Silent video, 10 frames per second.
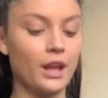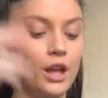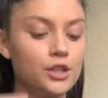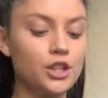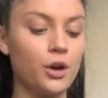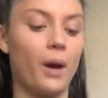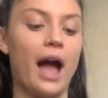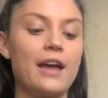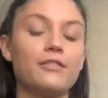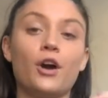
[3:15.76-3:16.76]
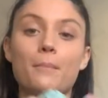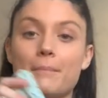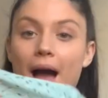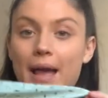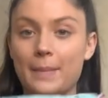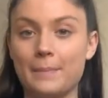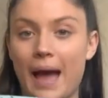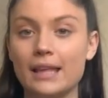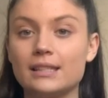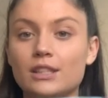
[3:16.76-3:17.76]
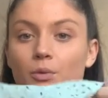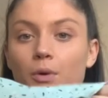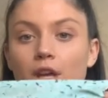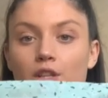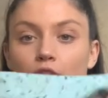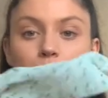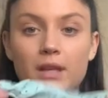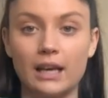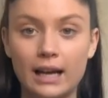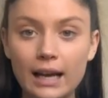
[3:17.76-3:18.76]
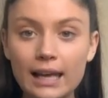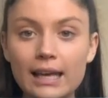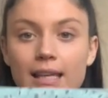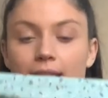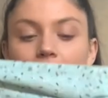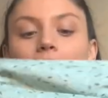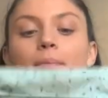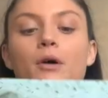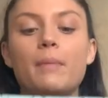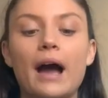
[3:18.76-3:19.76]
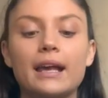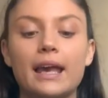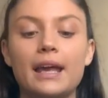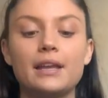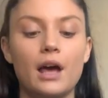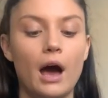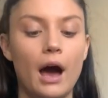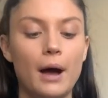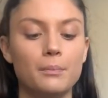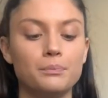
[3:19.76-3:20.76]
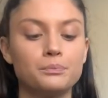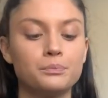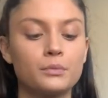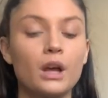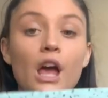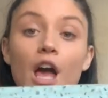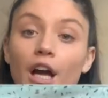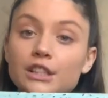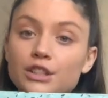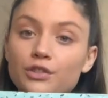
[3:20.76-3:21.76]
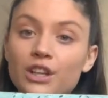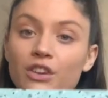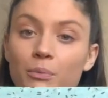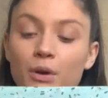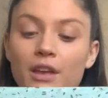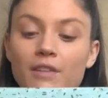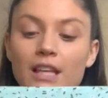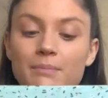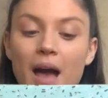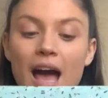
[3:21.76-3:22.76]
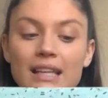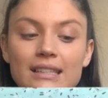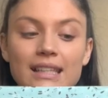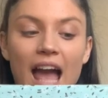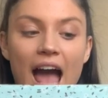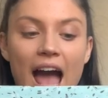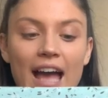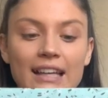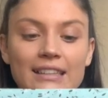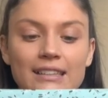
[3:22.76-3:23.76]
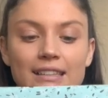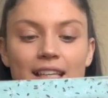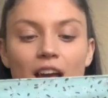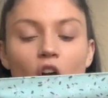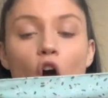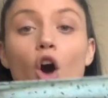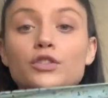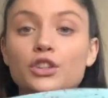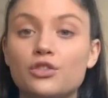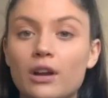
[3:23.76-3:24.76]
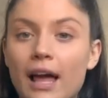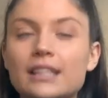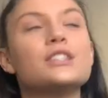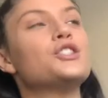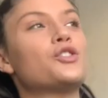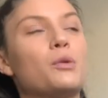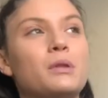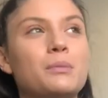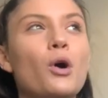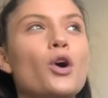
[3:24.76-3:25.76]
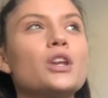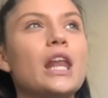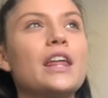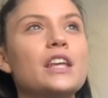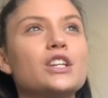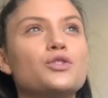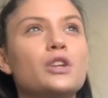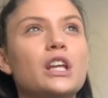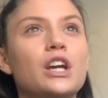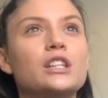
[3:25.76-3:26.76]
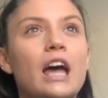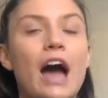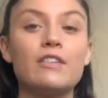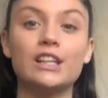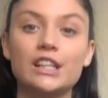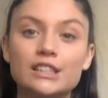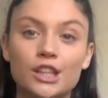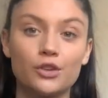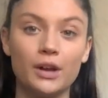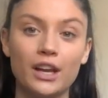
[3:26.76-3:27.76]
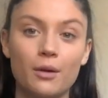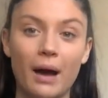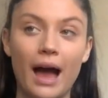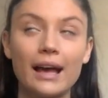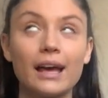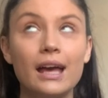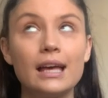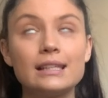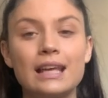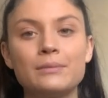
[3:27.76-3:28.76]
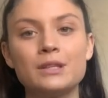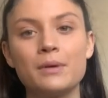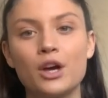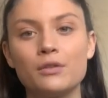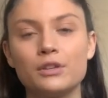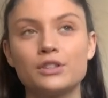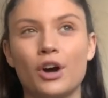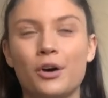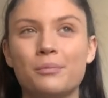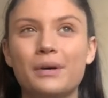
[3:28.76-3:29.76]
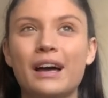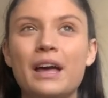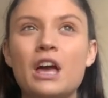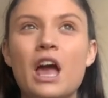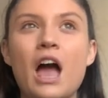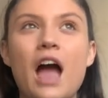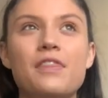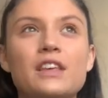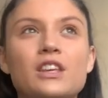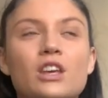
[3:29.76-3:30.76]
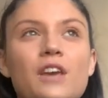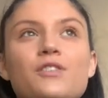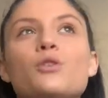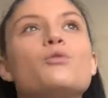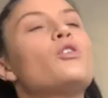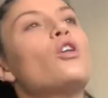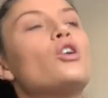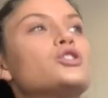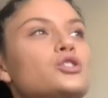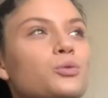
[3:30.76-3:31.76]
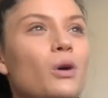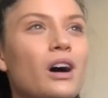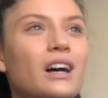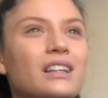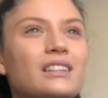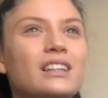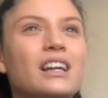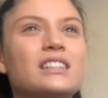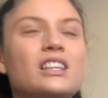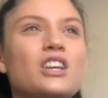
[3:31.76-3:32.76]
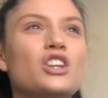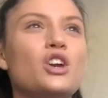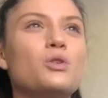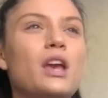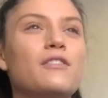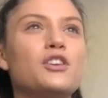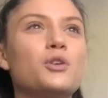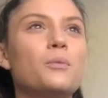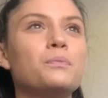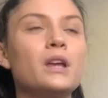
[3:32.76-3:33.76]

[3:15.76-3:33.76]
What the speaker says: So I've got my mask, which has been cleaned and I put back in, because it's a really, really pretty face mask, and obviously throughout lessons you've got to put them on, and I think it's really good to have at least three in your bag. Sounds a bit over the top, but I think if you lost one, because you know, if you,